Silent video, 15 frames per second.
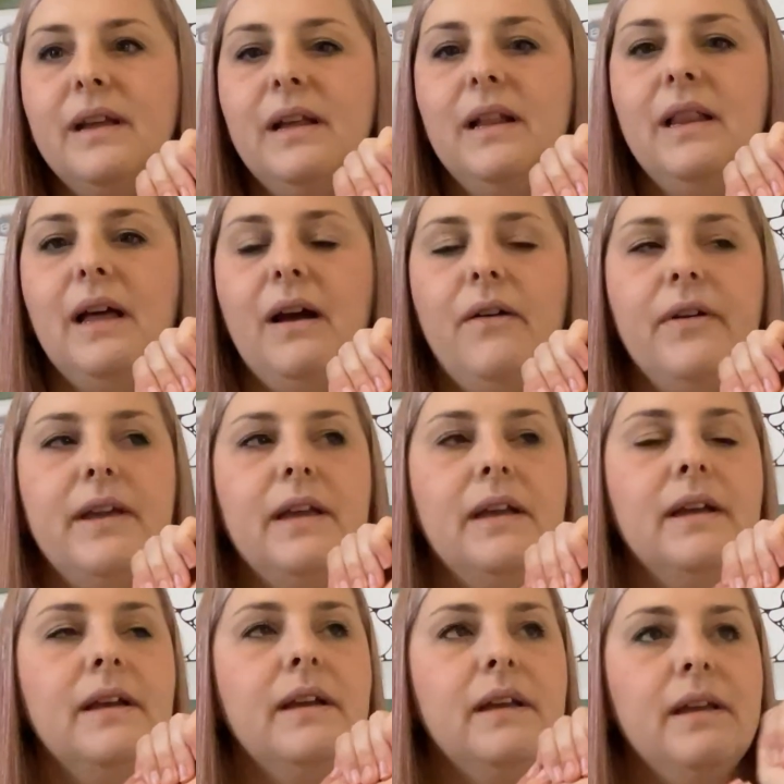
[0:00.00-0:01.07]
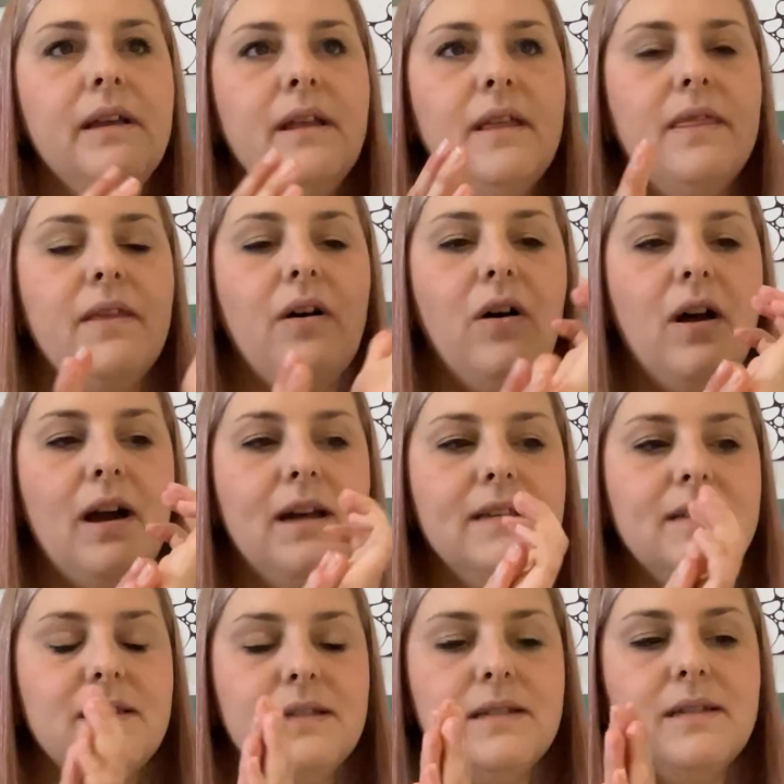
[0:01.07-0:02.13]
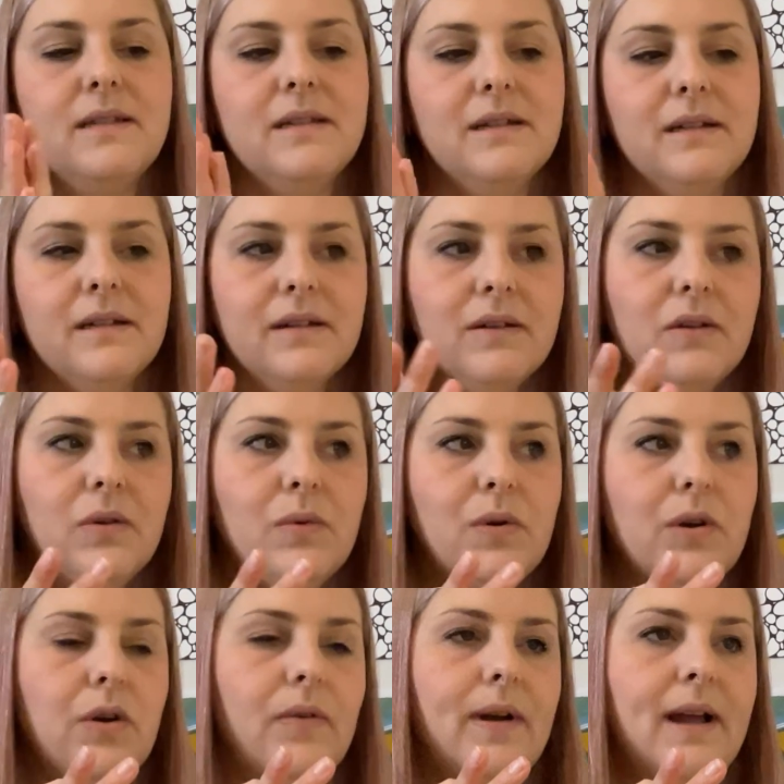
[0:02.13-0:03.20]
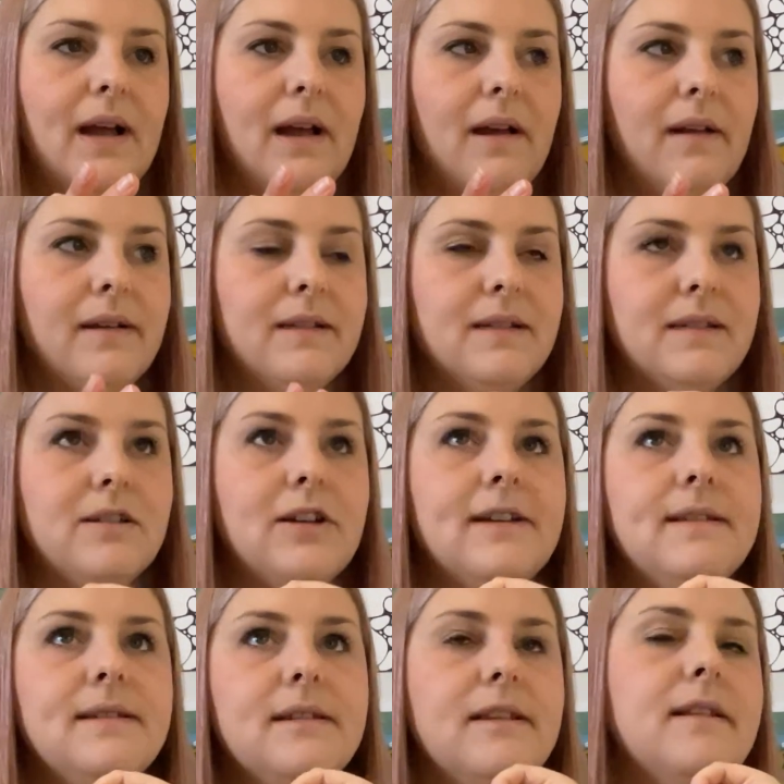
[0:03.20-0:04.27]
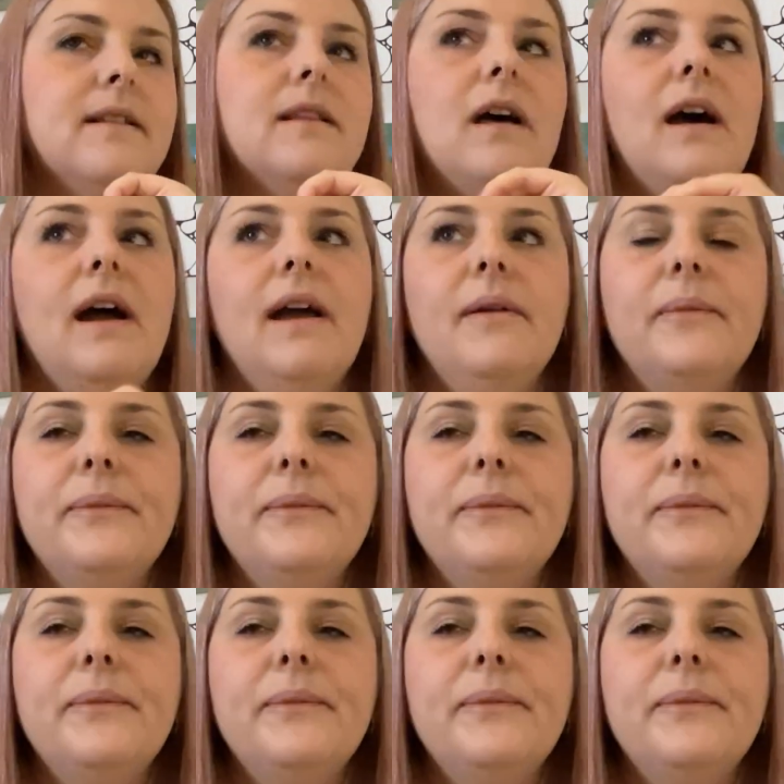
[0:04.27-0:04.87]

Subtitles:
allowing the eyes just to walk around, adjust to the light.